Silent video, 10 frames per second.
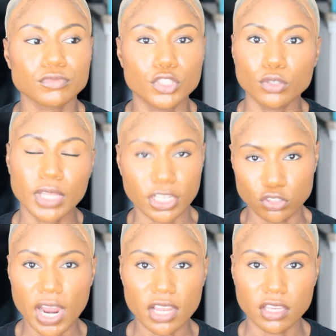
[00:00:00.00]
do like
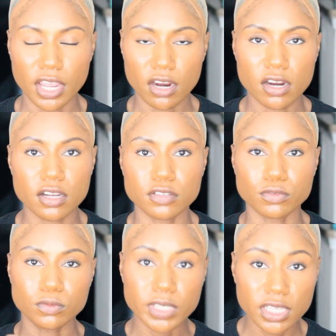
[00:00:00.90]
a trial and error
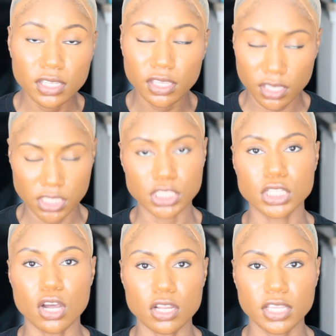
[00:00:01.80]
of really
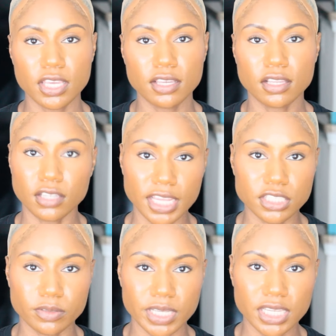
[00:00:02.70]
installing
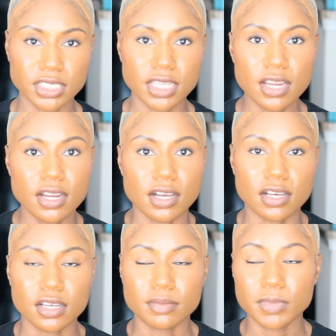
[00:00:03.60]
lace wigs,
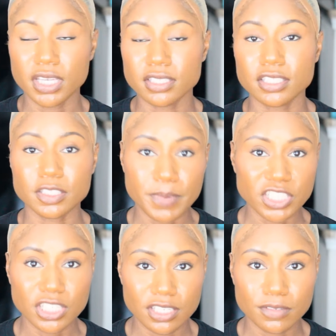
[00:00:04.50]
because it's
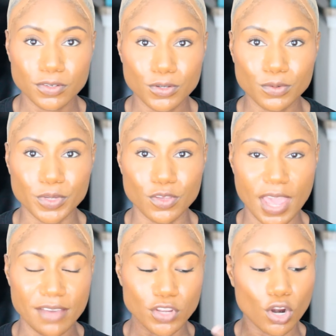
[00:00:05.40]
especially difficult when you
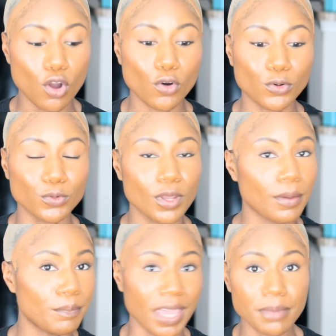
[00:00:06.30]
have your own
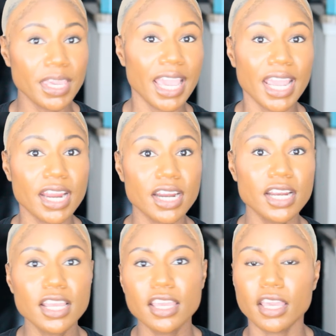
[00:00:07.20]
baby
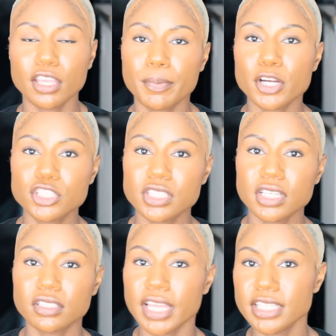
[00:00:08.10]
hair and you're
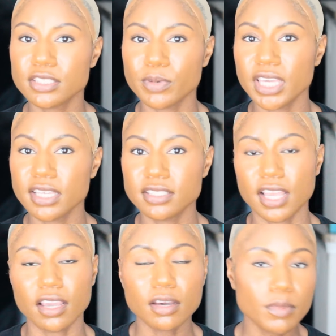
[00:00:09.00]
purchasing lace wigs
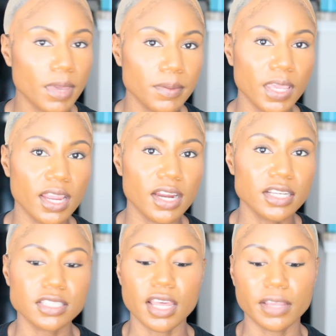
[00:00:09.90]
that come with baby
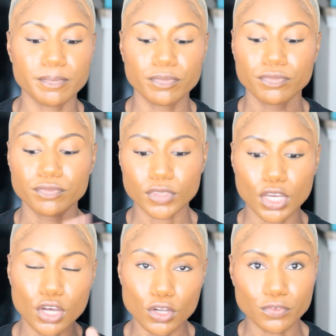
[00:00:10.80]
hair. It's like
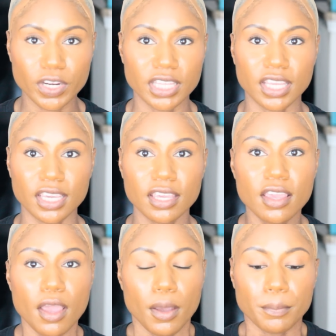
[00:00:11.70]
a whole freaking thing.
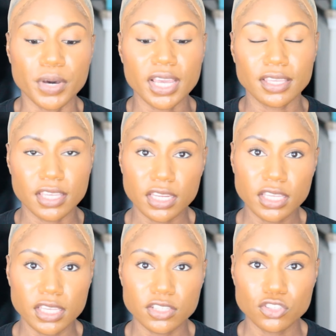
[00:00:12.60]
But
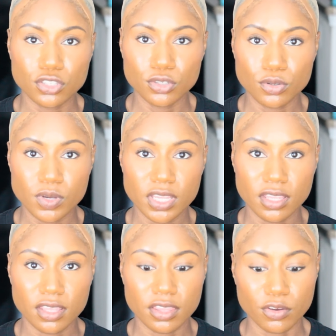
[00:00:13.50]
getting into
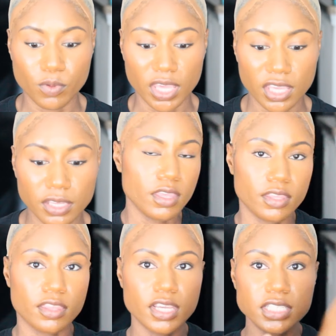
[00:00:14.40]
the wig,
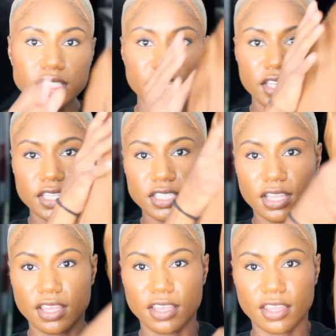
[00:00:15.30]
this is
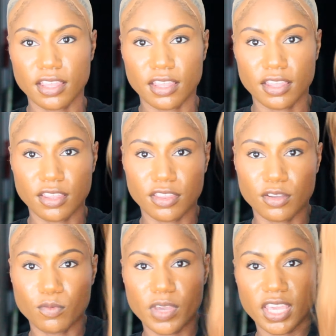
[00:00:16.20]

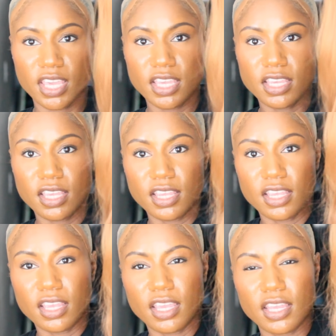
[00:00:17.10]
the wig,
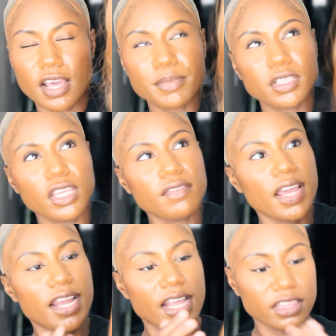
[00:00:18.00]
and I believe
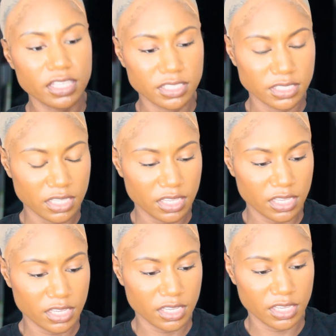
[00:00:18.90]
I got this
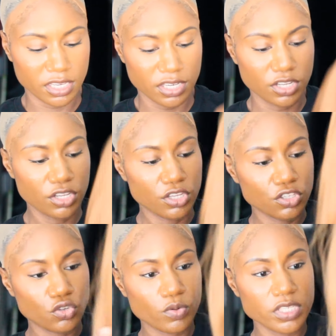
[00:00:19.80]
in
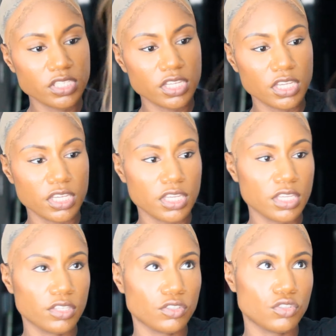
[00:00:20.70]

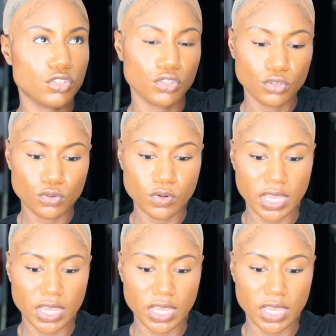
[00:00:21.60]
22